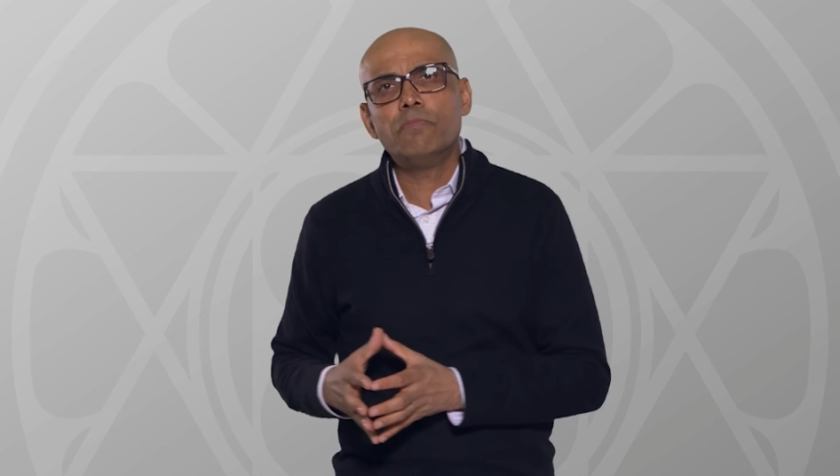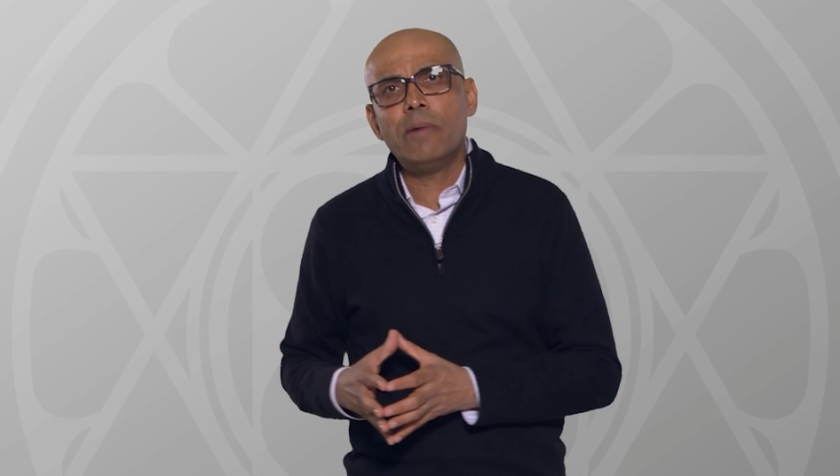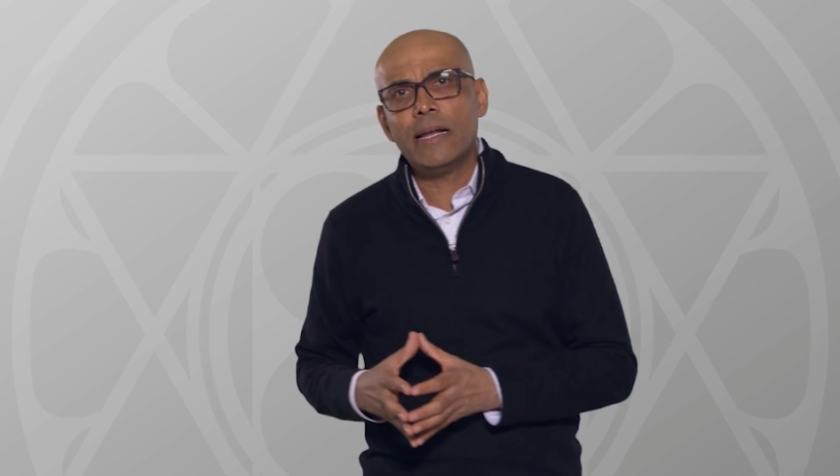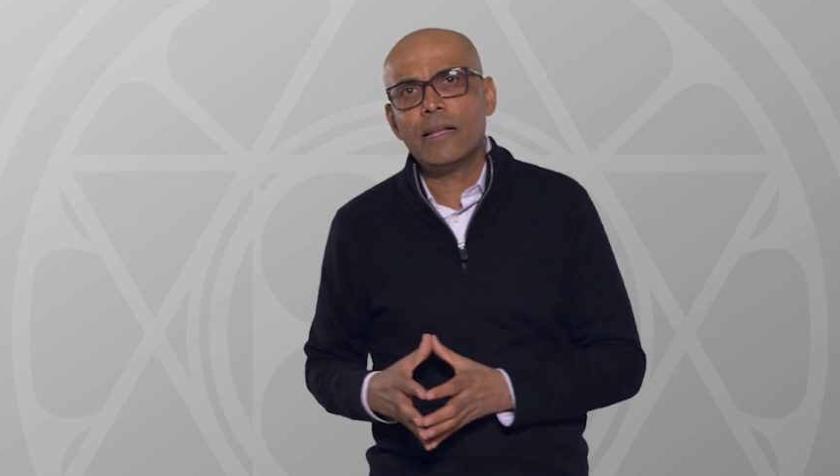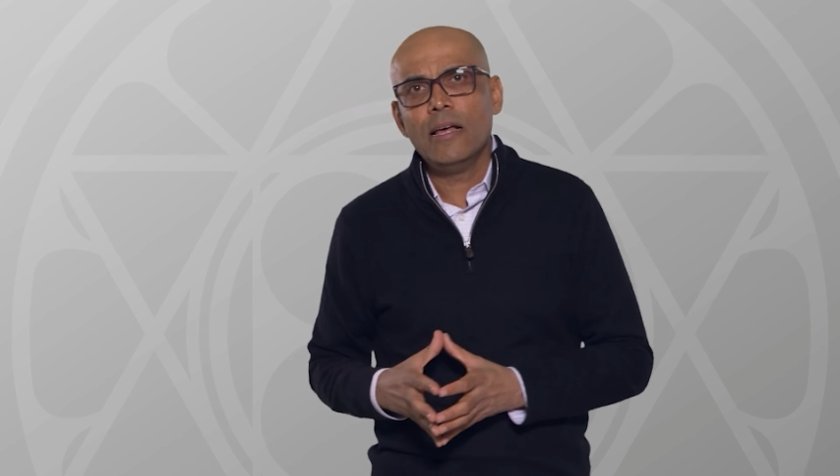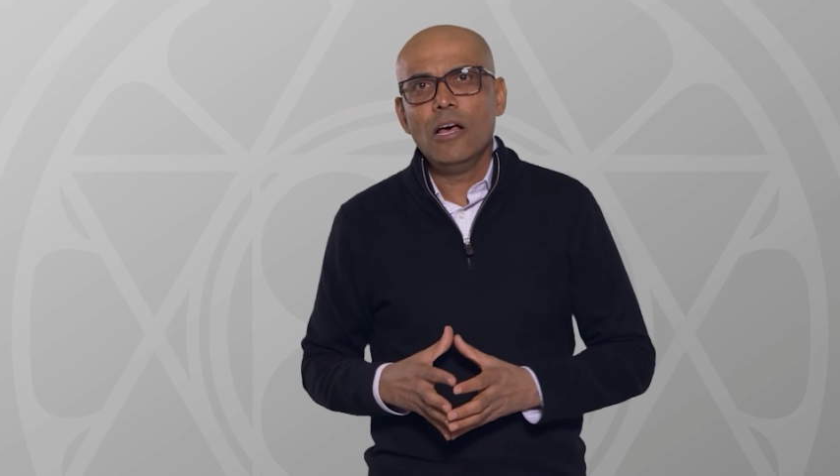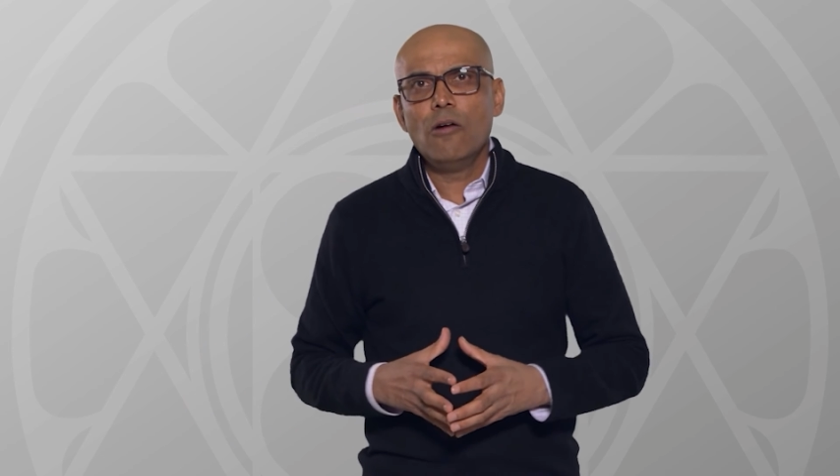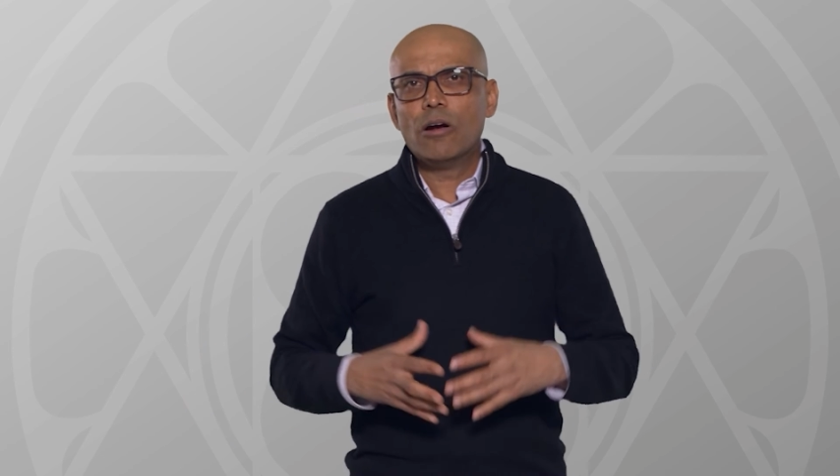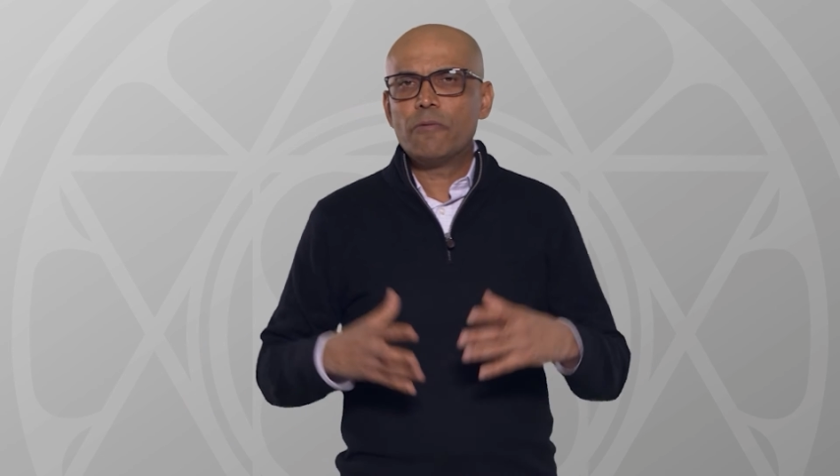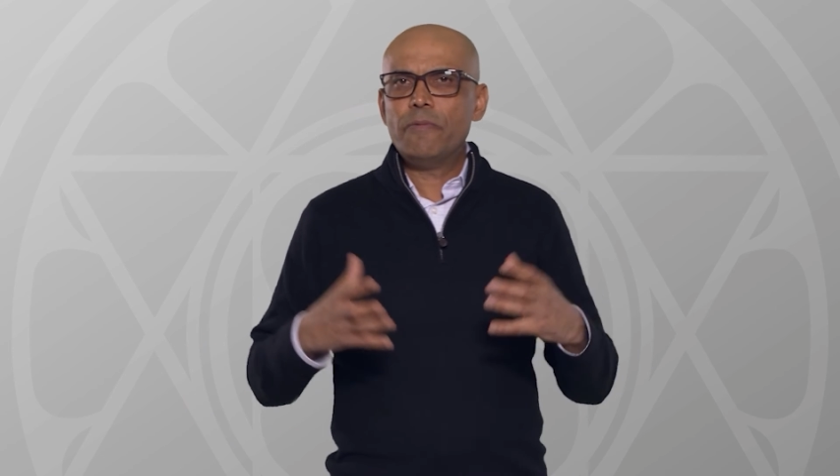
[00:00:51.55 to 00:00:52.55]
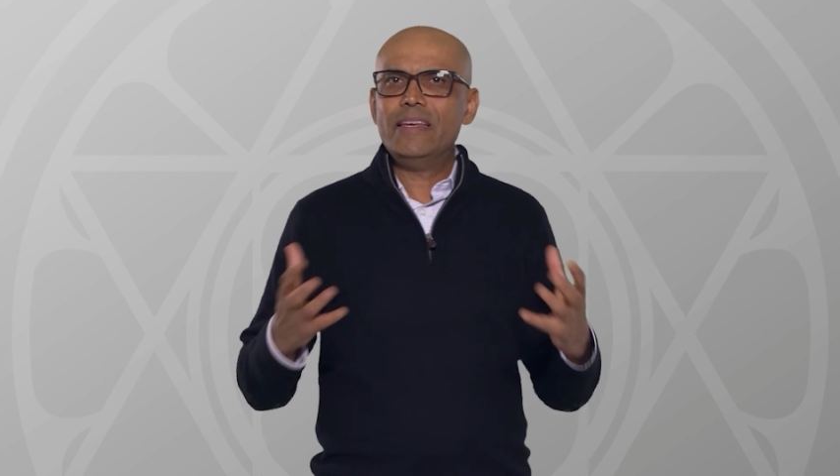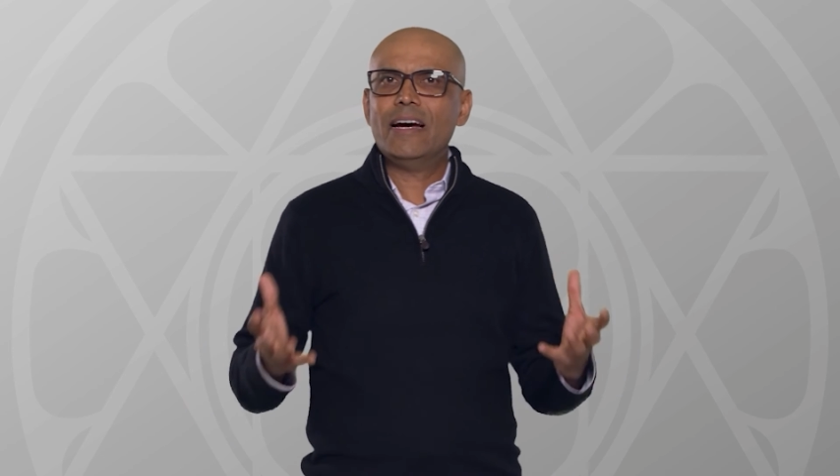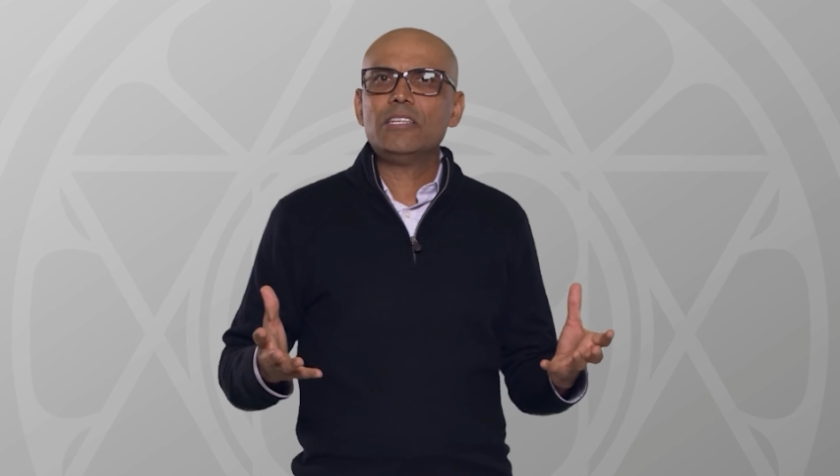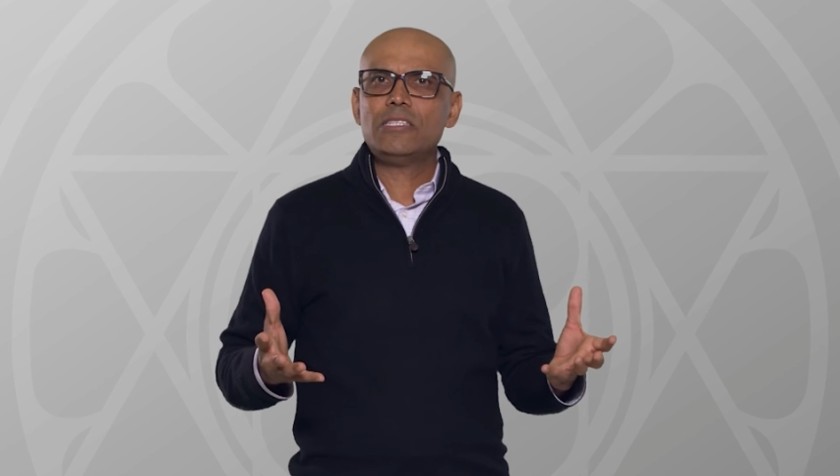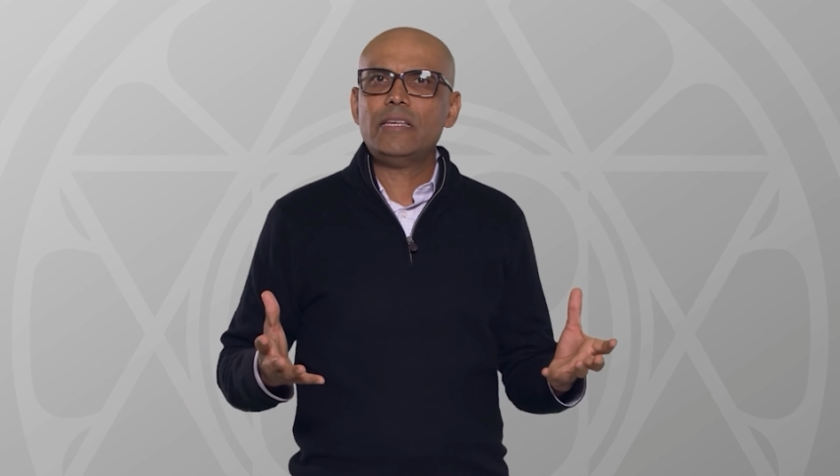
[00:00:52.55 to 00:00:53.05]
but what we
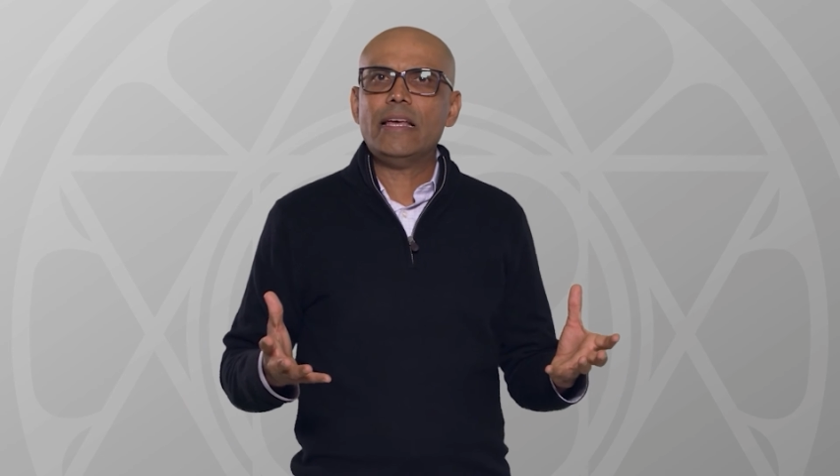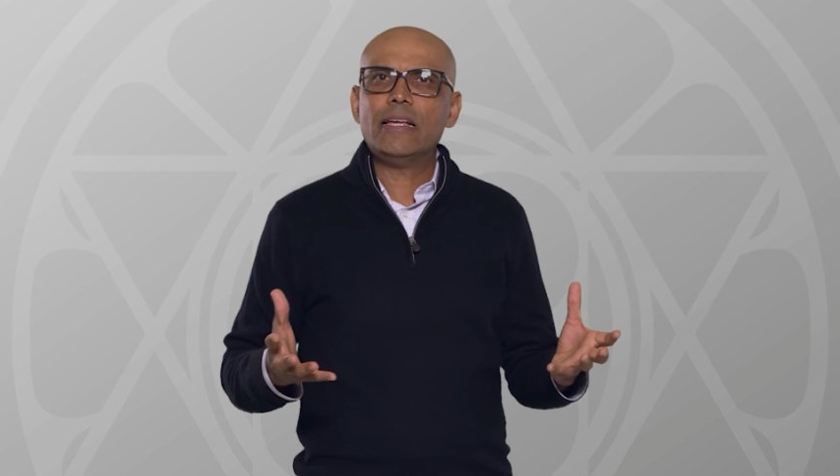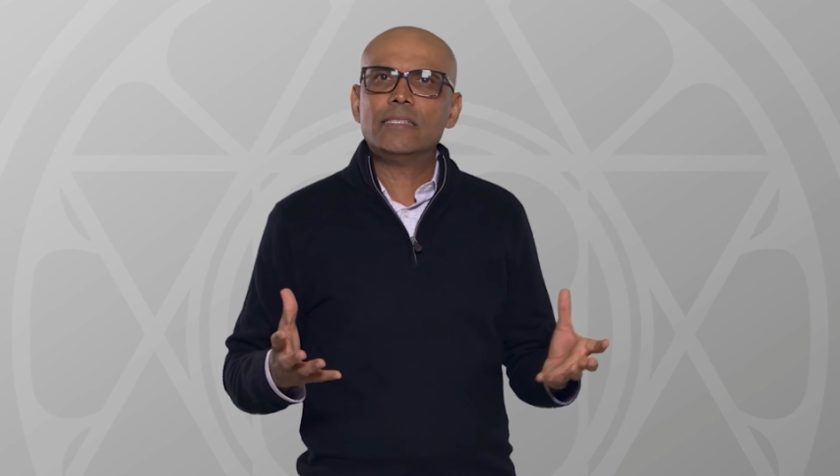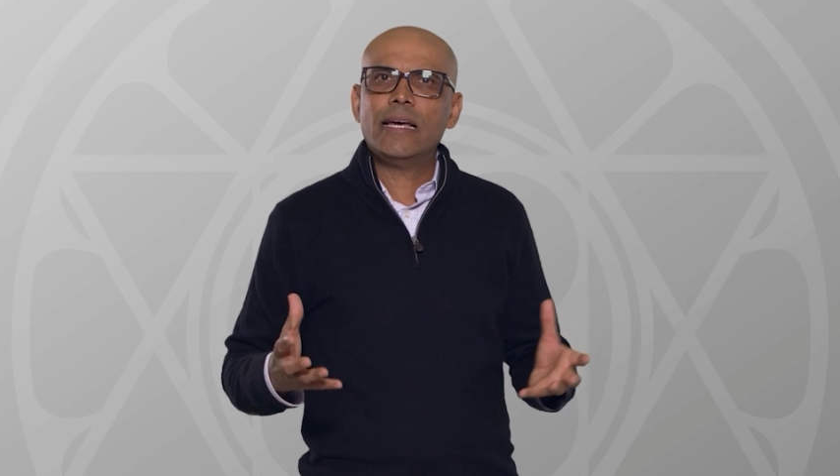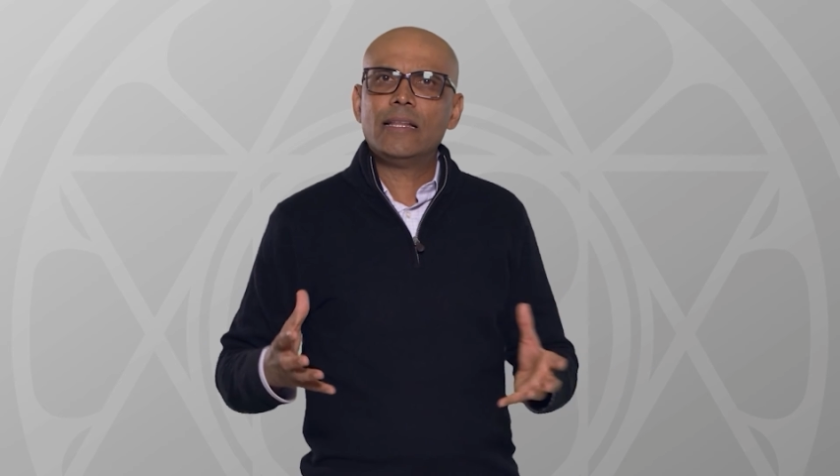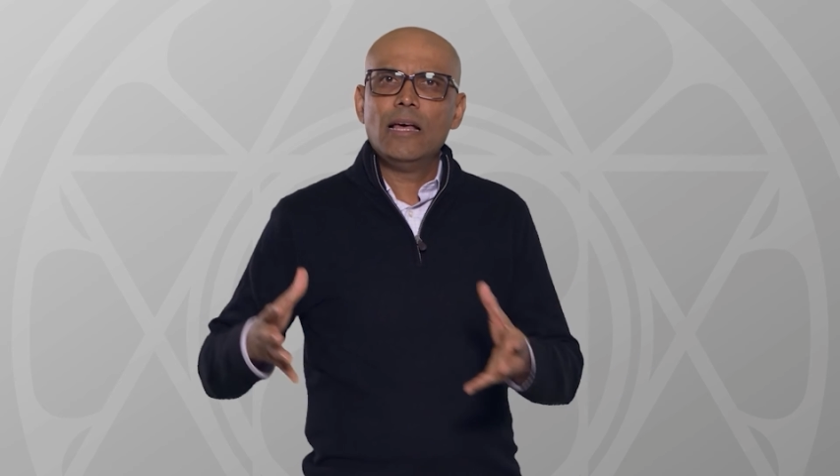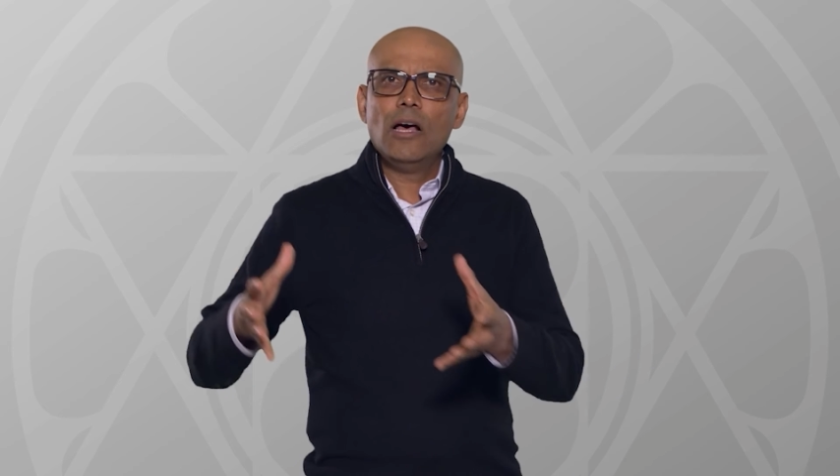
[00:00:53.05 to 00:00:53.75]
are saying is that